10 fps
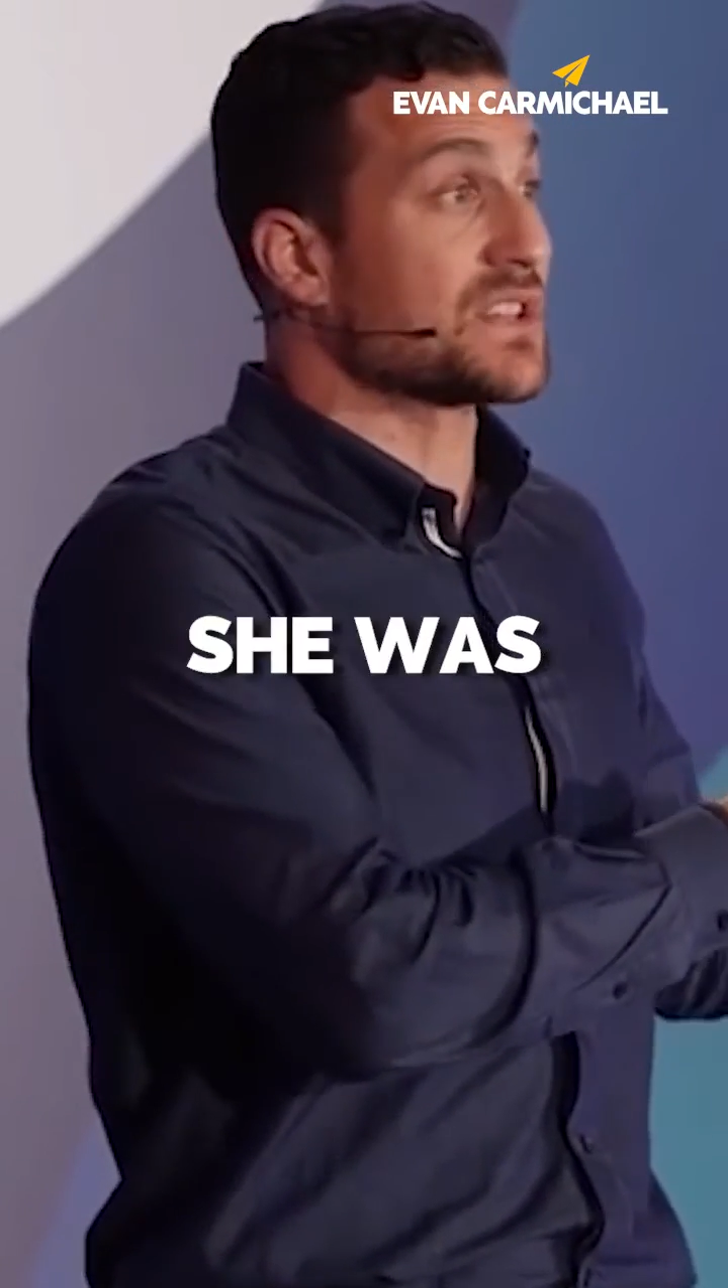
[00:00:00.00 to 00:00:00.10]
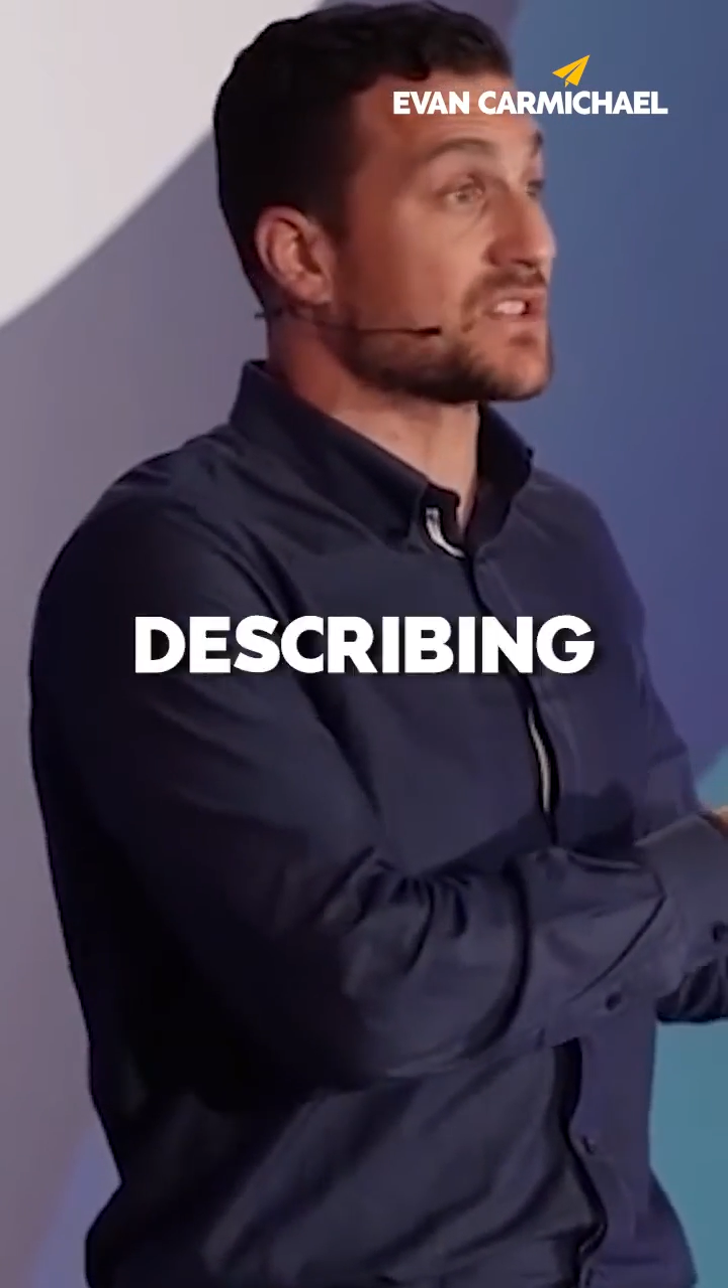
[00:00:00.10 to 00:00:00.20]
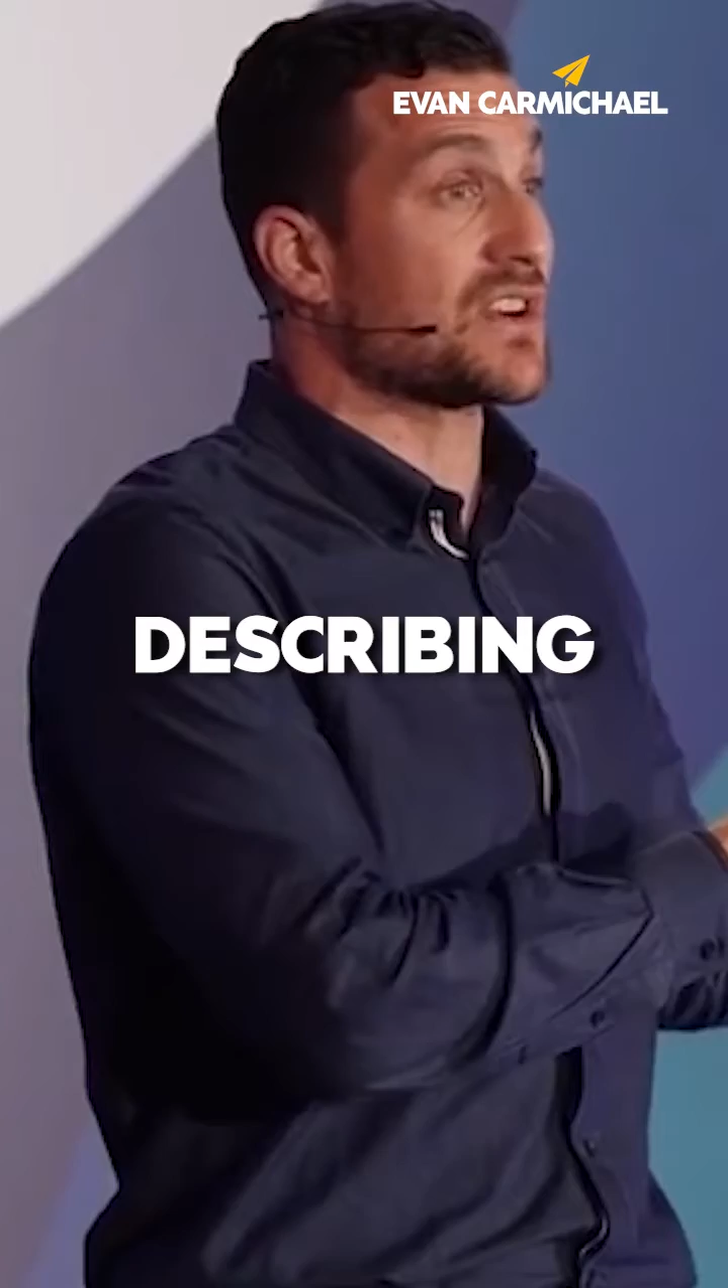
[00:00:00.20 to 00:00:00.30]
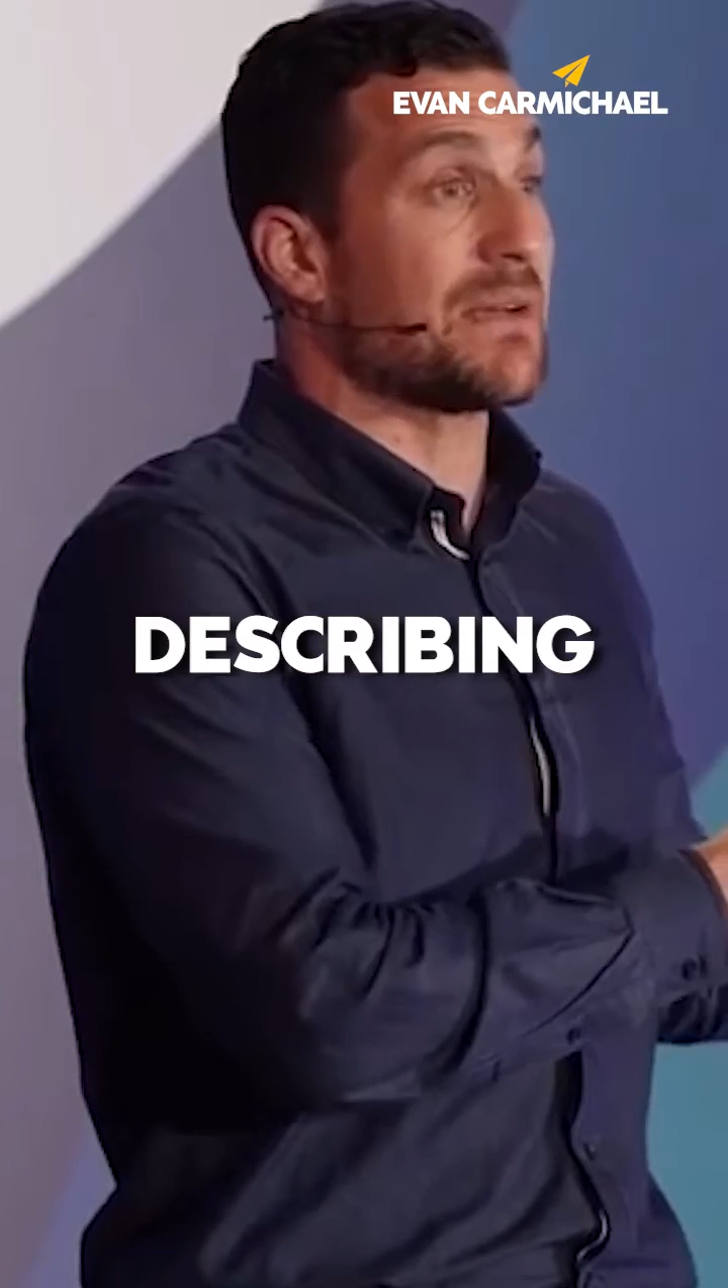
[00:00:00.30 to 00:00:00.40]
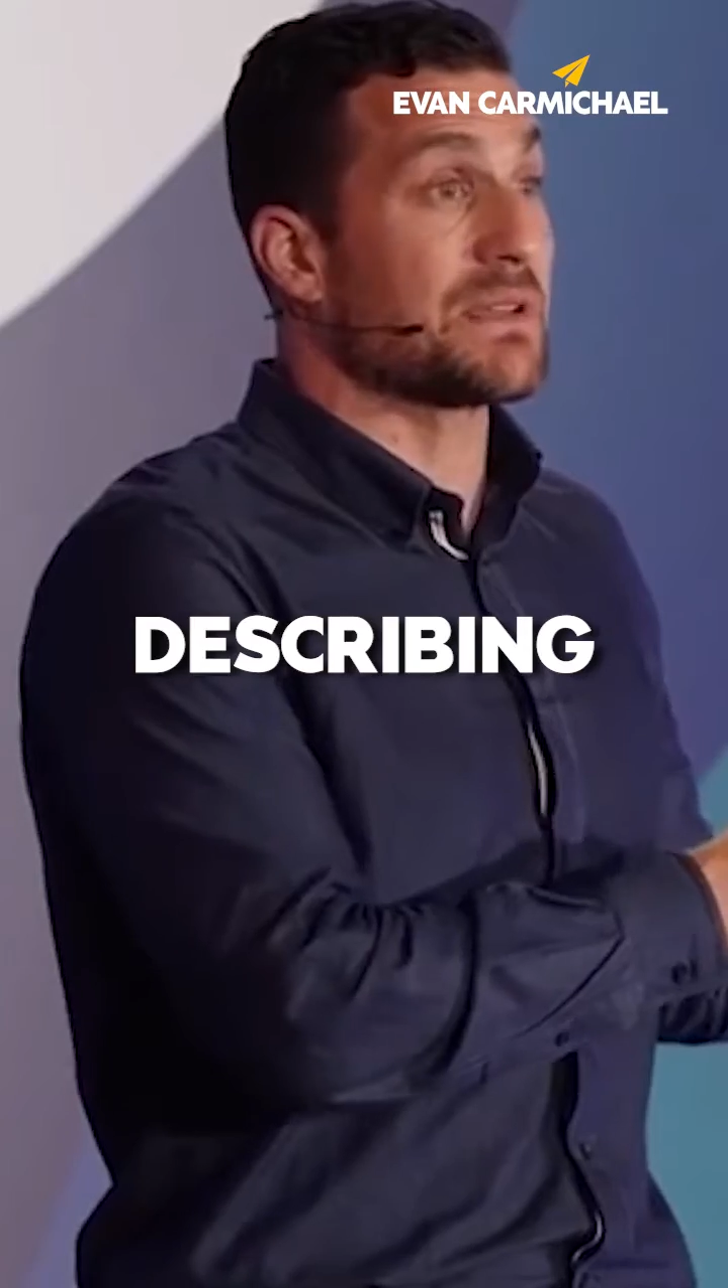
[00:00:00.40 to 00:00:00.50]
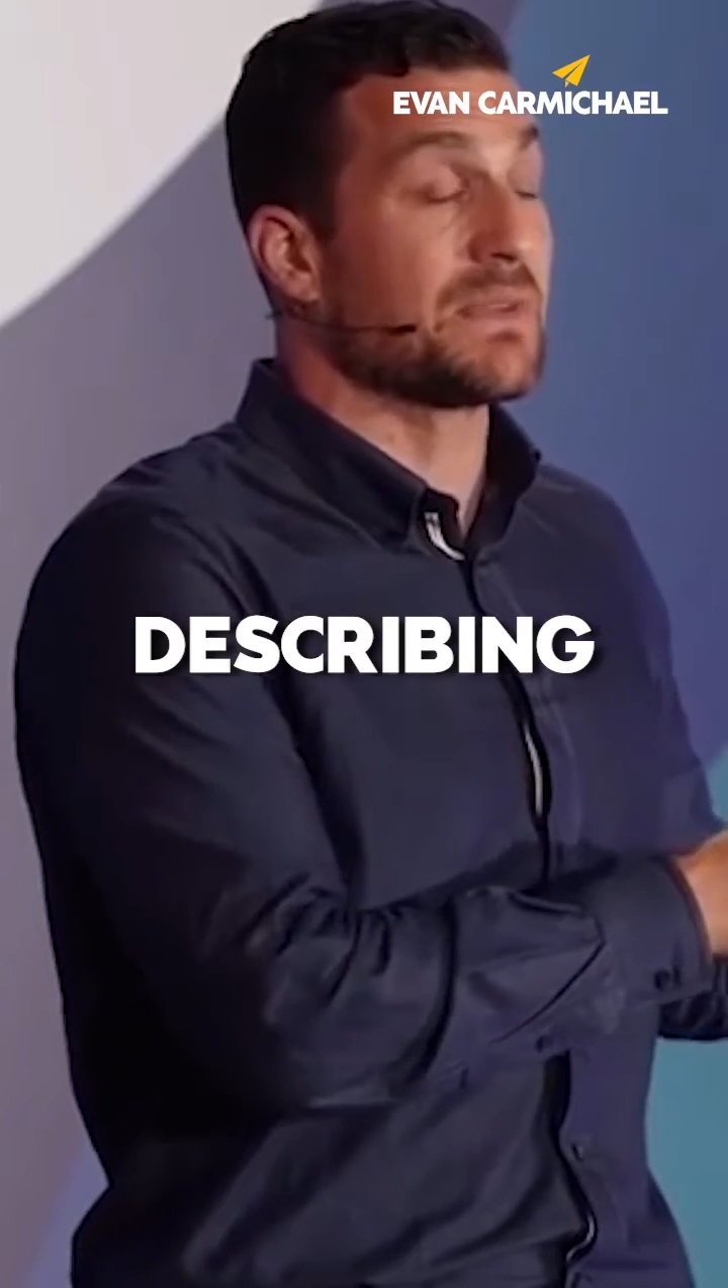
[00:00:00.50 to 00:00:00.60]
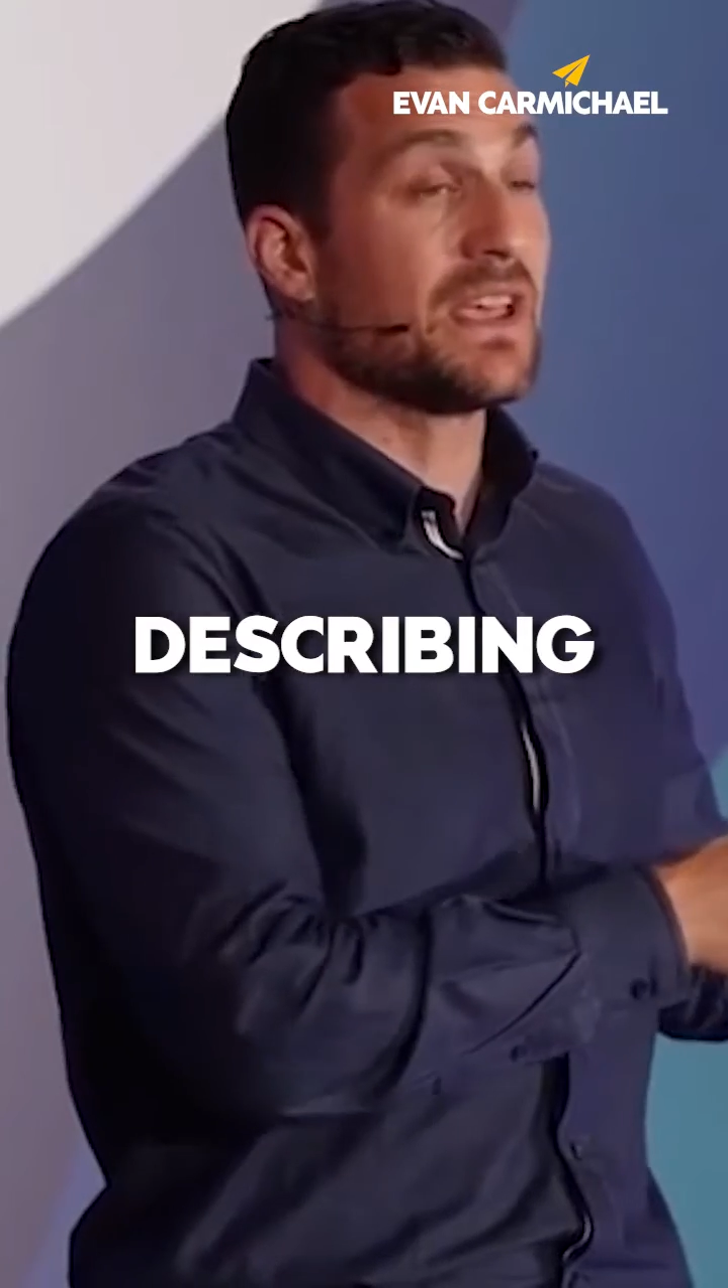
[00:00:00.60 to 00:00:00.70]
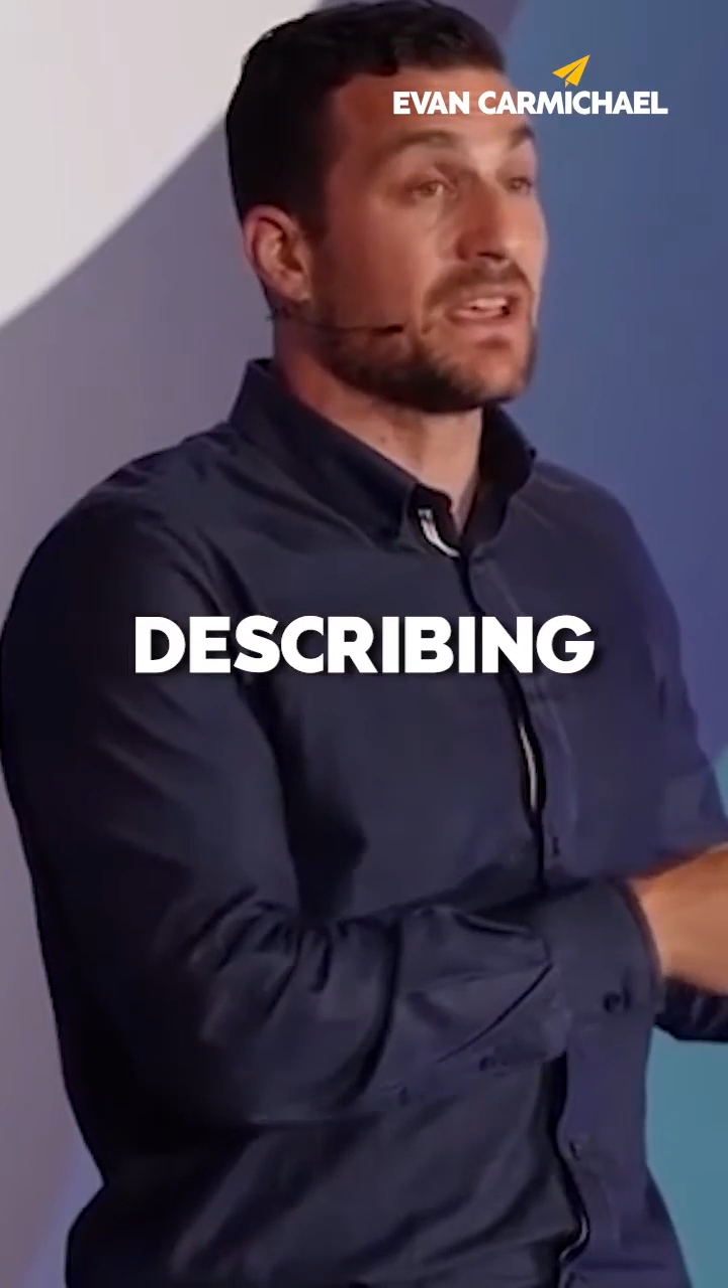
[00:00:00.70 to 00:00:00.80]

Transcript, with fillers: describing